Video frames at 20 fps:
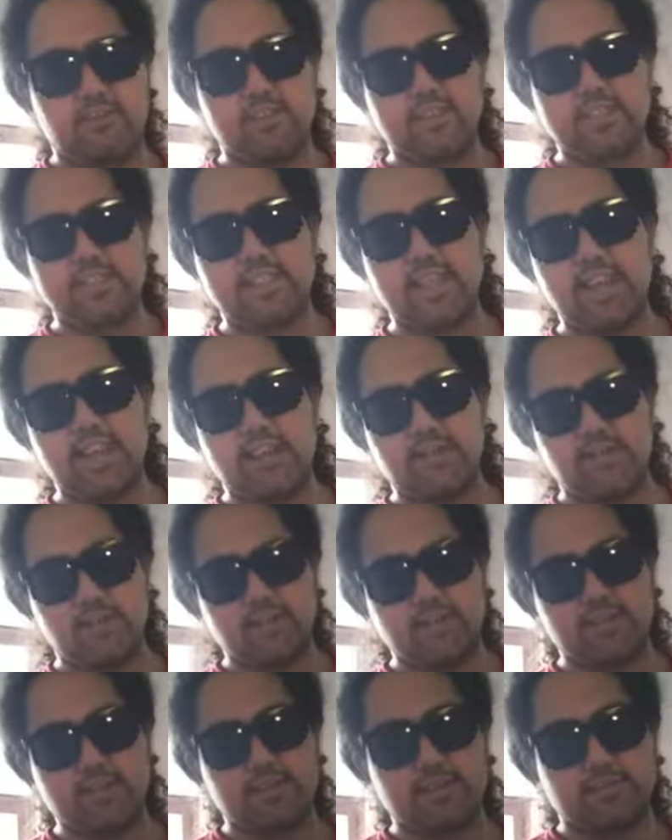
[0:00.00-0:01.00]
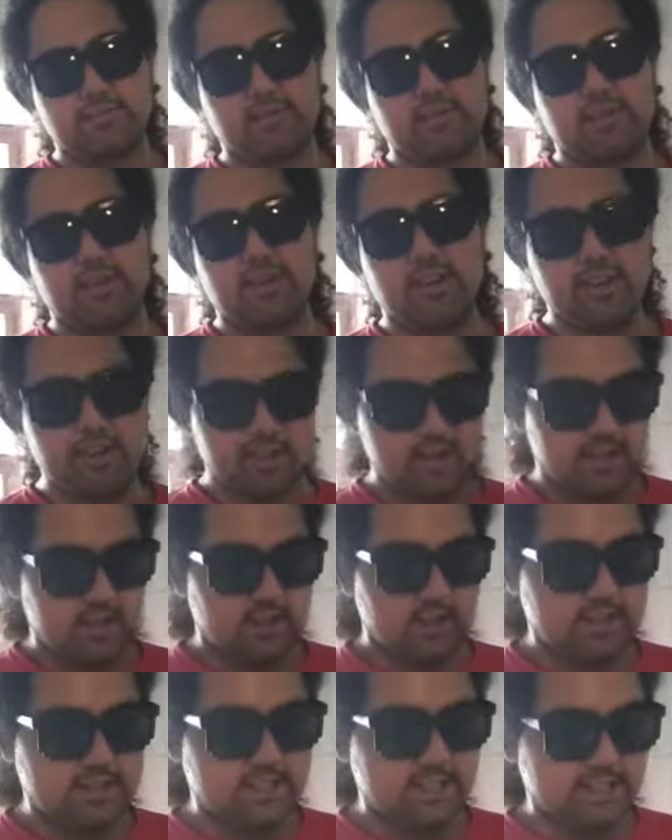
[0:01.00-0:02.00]
of the snake versus the bird.
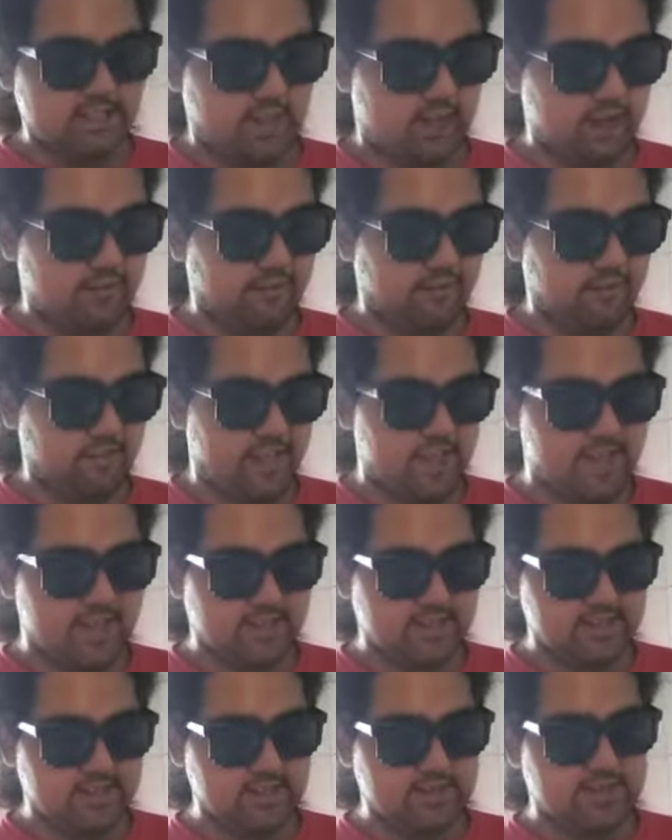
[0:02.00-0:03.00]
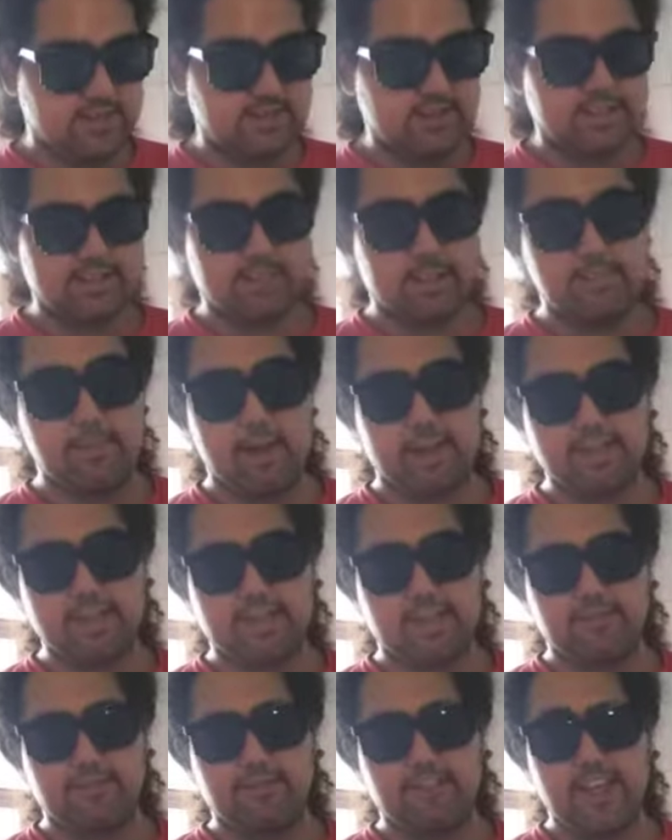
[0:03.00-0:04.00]
You see a lot of flags. You see, like, the
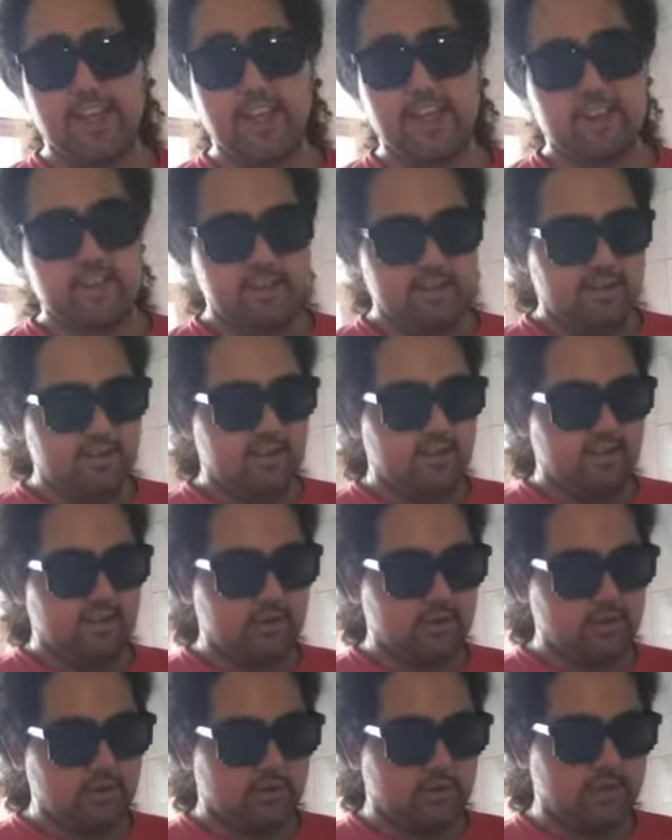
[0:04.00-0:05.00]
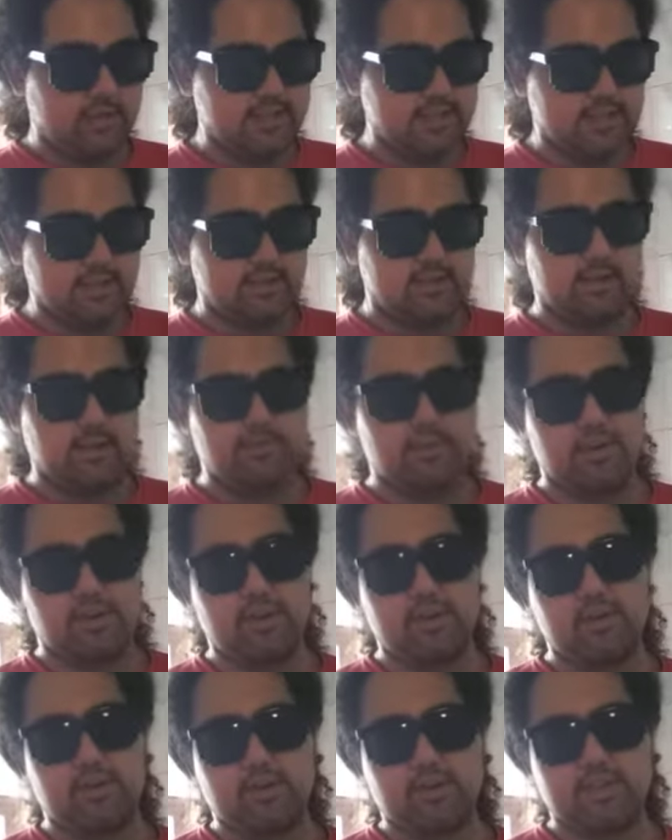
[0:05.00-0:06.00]
Mexican flag. There's always either a
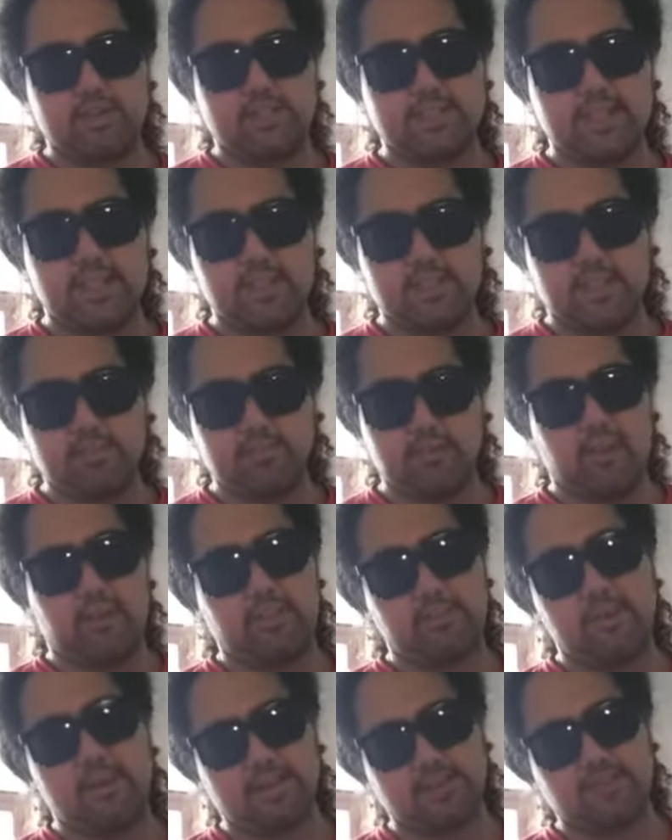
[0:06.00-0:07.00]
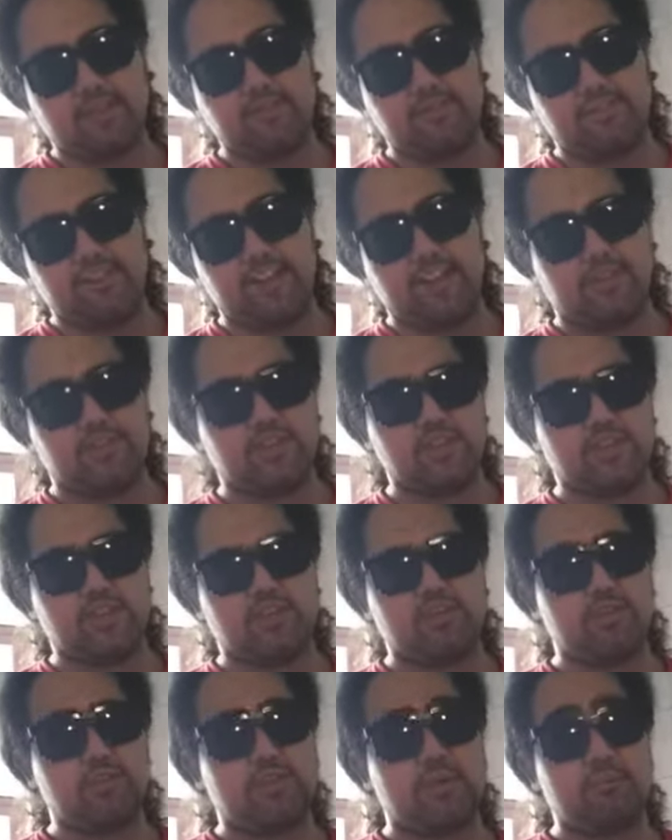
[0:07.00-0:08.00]
bird or a snake, but on the Mexican flag, for
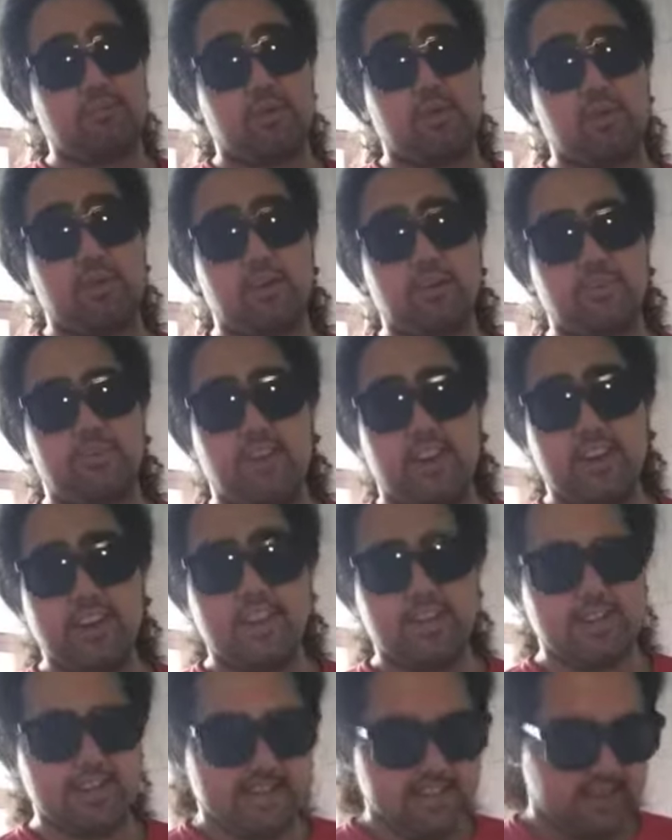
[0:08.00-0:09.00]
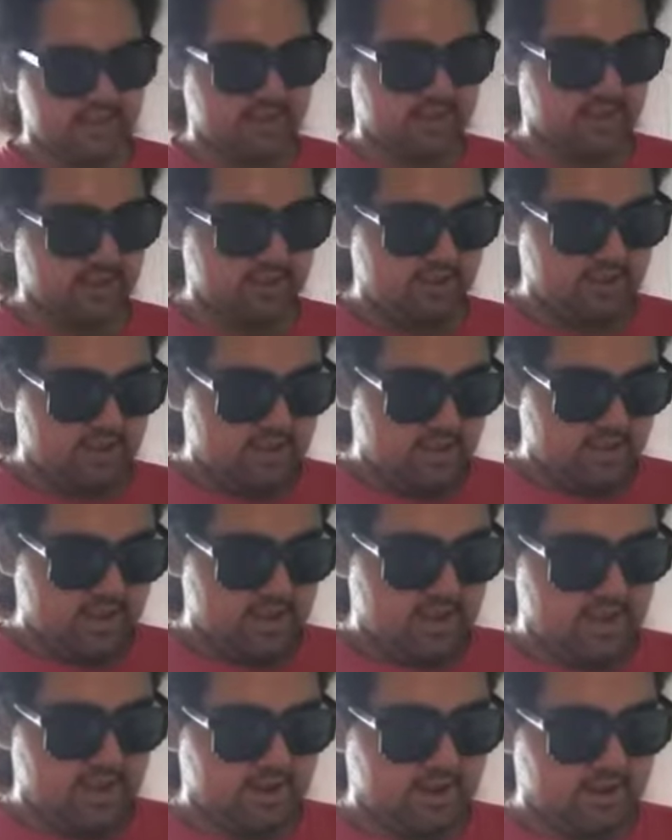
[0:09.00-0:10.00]
sure, there's a bird fighting a snake.
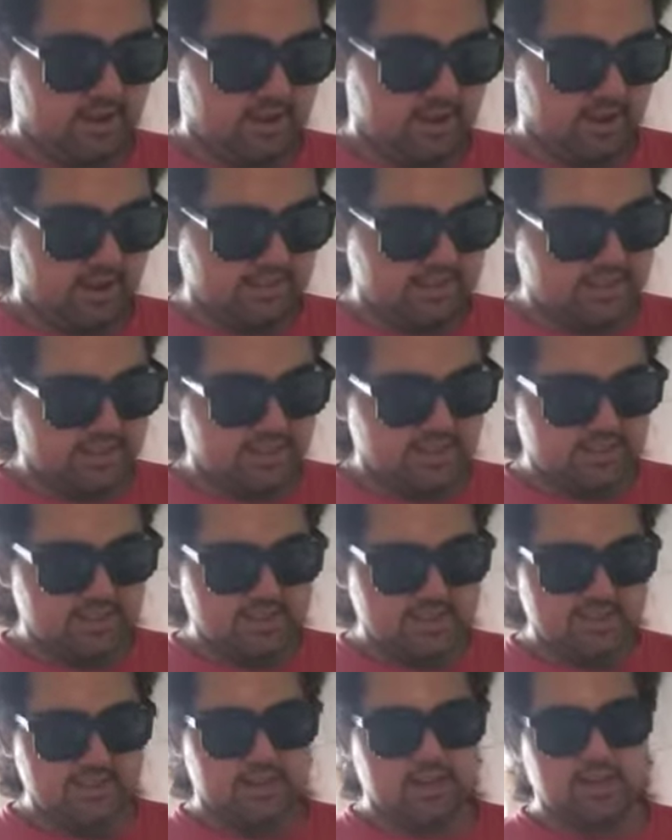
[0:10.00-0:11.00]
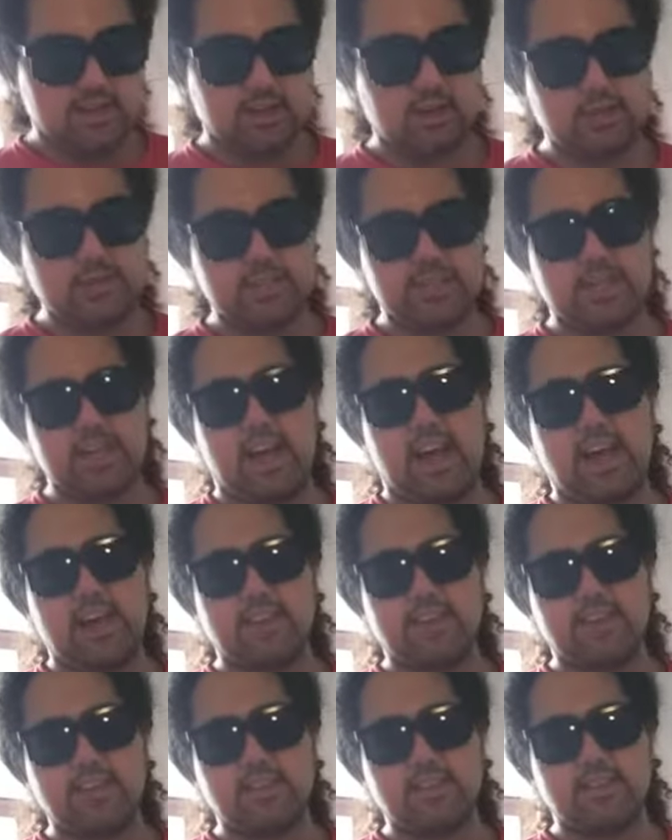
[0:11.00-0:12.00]
And I think this goes into
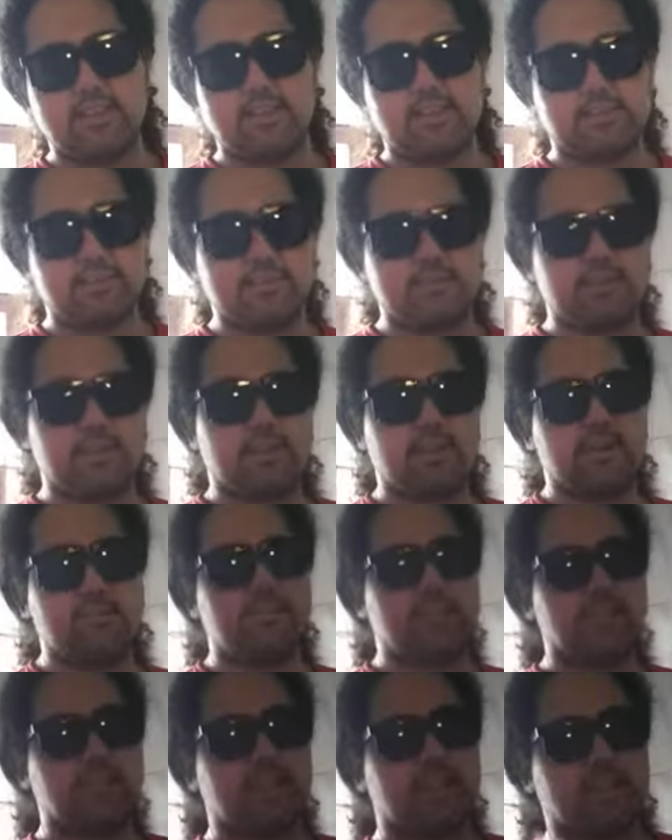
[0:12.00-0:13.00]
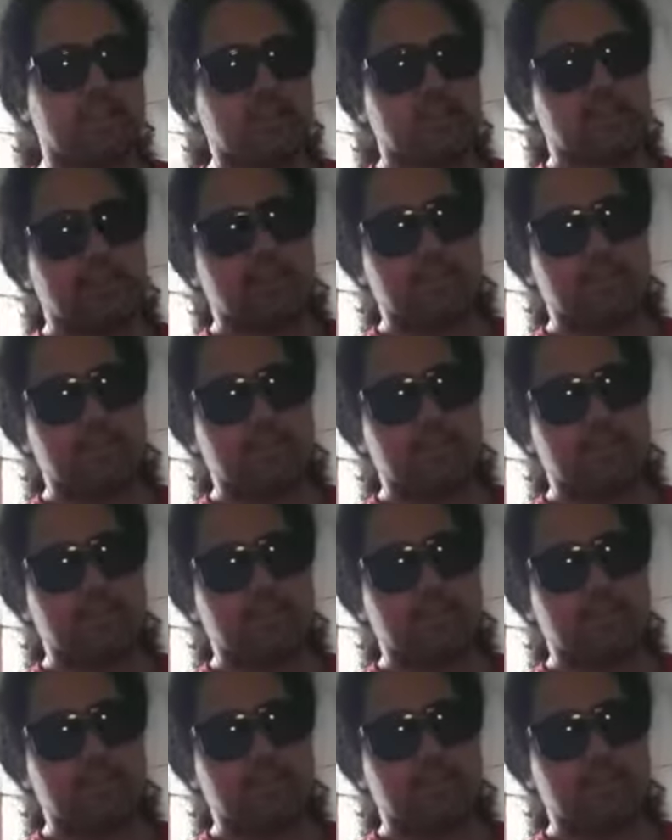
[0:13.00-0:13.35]
idealism, you know what I mean? Like,